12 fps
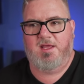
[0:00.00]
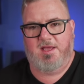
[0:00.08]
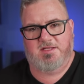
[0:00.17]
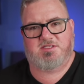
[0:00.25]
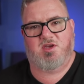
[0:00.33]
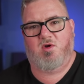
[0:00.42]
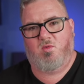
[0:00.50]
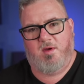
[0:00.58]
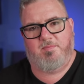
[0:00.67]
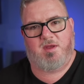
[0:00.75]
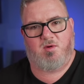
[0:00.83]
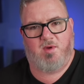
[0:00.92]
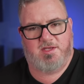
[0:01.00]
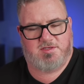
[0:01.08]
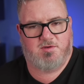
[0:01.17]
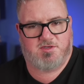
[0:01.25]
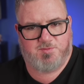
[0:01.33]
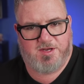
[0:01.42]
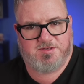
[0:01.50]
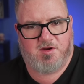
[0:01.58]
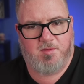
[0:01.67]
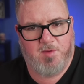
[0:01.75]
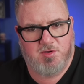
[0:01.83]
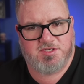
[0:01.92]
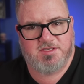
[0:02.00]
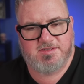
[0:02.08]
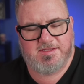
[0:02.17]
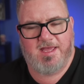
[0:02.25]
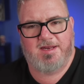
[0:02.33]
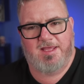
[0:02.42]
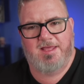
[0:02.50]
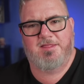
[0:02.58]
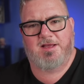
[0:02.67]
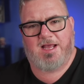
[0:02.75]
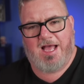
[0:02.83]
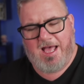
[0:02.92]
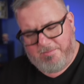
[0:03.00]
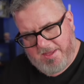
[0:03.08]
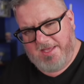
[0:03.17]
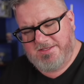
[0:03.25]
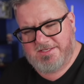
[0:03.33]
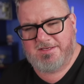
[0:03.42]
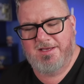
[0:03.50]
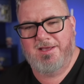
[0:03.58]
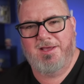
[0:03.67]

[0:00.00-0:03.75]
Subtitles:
And so what better way to express our emotions than in the comments?